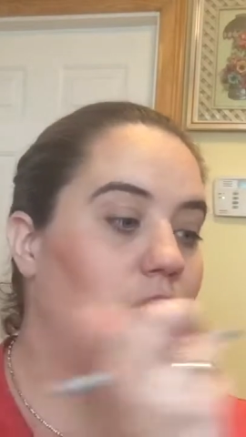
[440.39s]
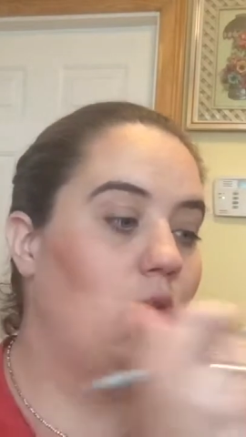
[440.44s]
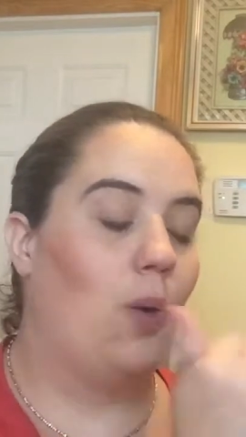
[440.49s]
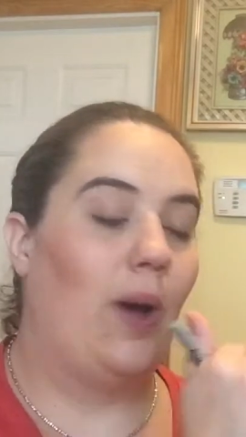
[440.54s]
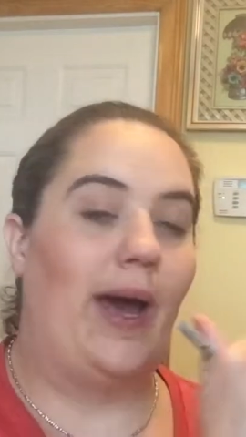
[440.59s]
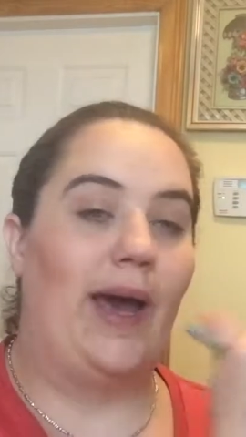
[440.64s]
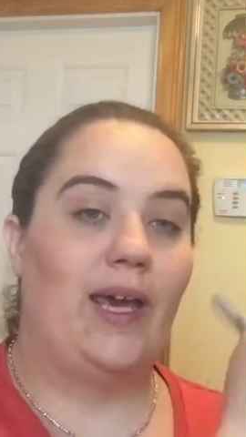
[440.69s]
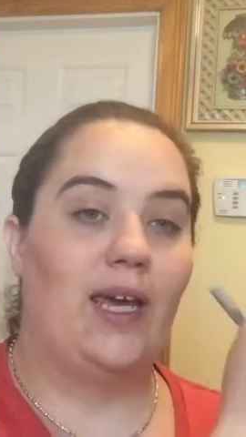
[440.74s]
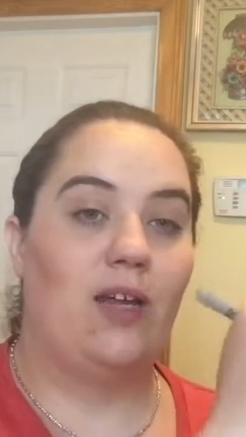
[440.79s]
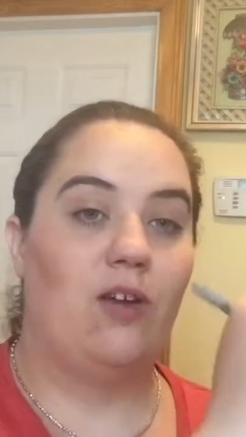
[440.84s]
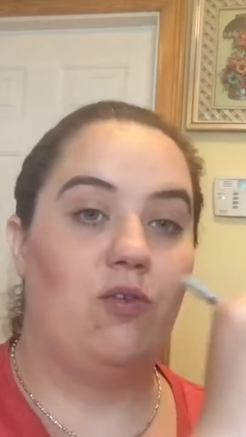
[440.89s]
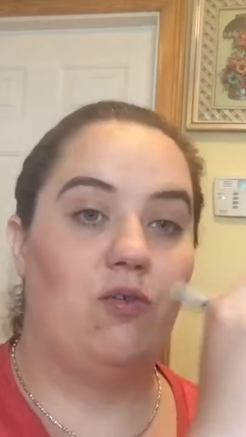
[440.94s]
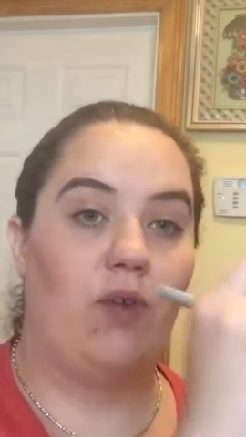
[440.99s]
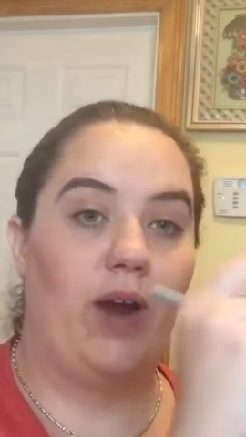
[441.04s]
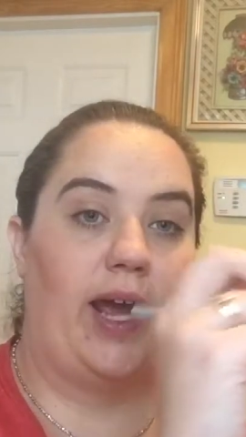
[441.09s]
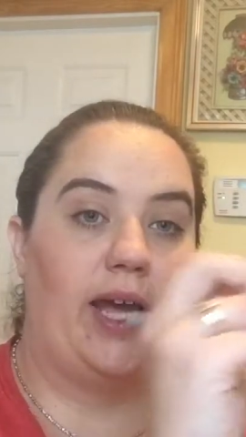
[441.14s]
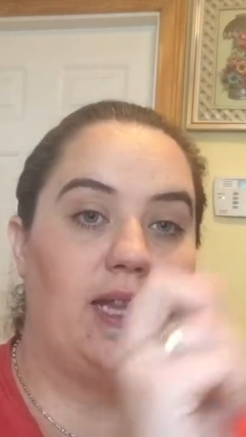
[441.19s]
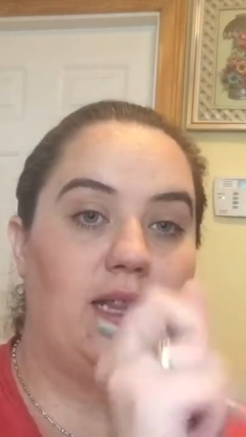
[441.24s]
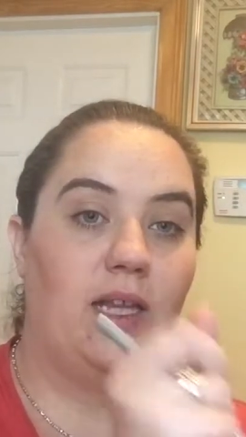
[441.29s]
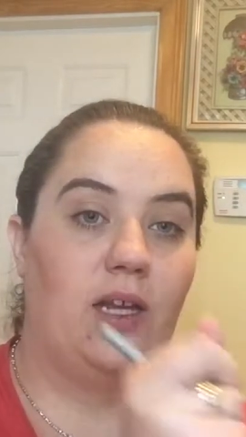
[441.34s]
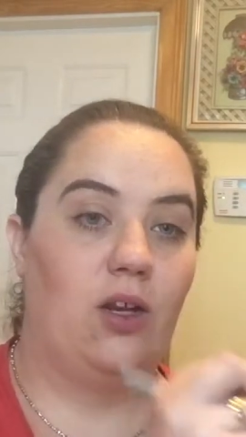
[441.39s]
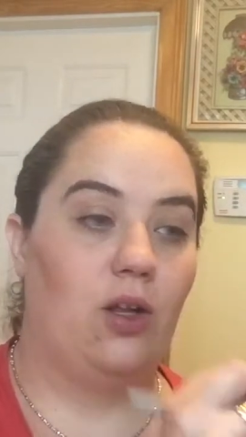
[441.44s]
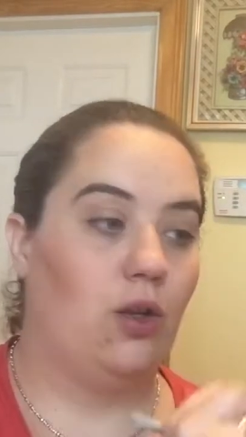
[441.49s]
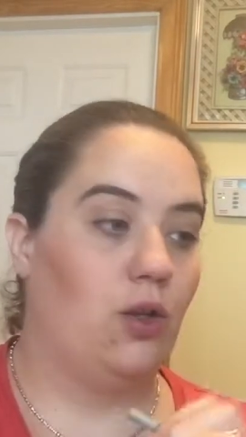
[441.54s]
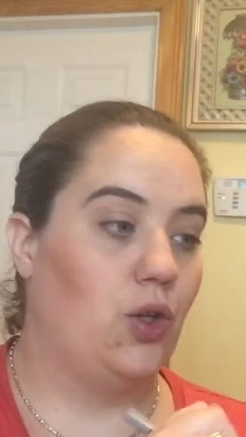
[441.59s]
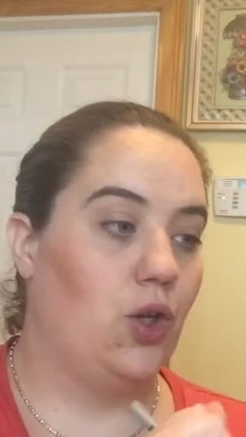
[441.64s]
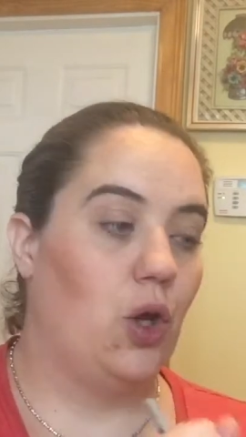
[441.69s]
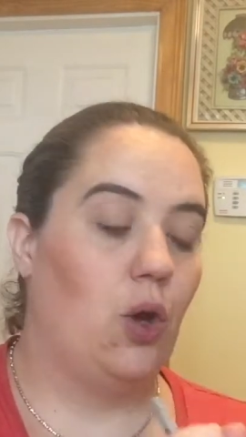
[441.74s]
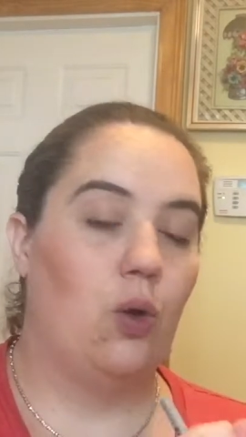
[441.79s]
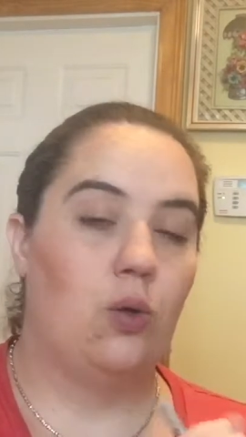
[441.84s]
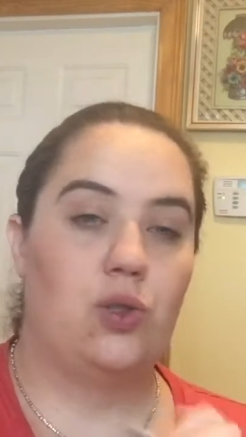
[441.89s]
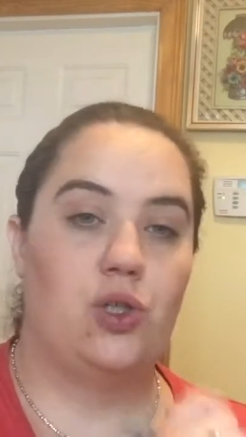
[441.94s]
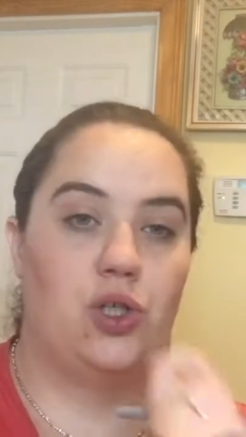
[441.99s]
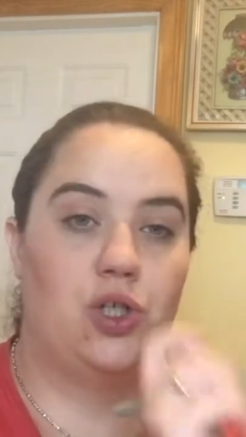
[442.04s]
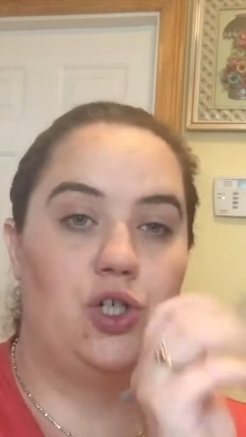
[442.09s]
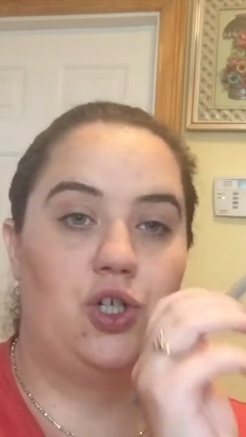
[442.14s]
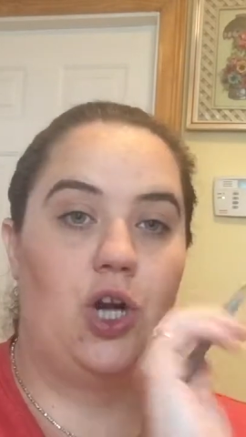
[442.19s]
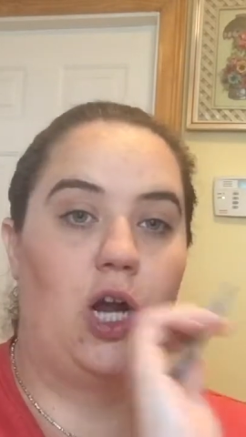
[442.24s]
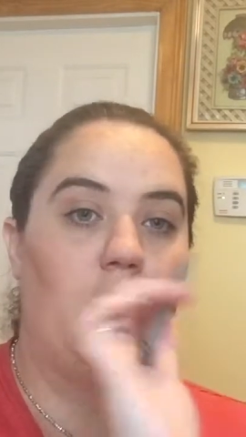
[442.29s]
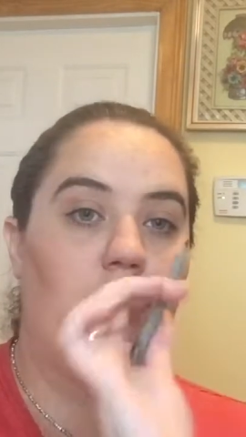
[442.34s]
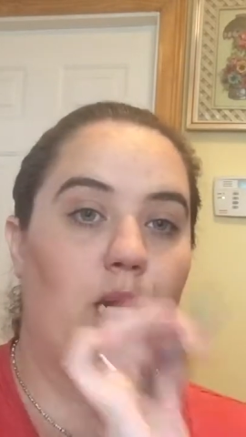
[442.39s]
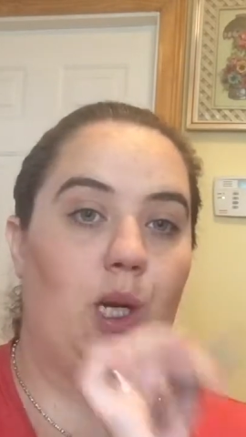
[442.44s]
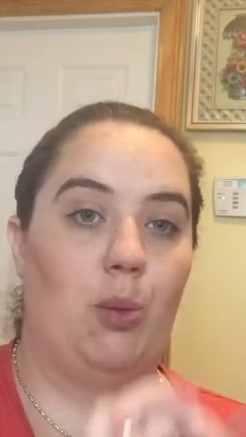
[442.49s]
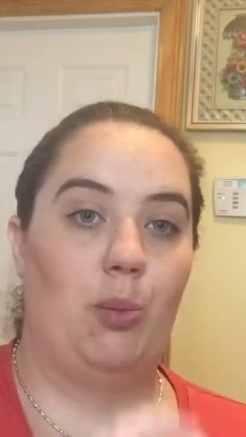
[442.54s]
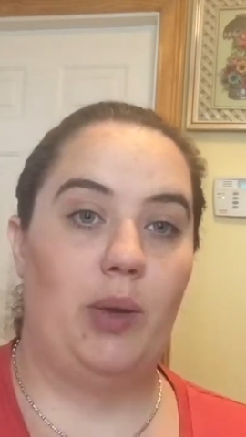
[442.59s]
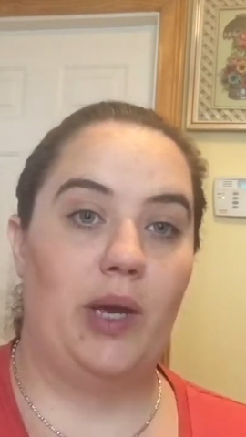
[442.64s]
so I can write little notes or draw little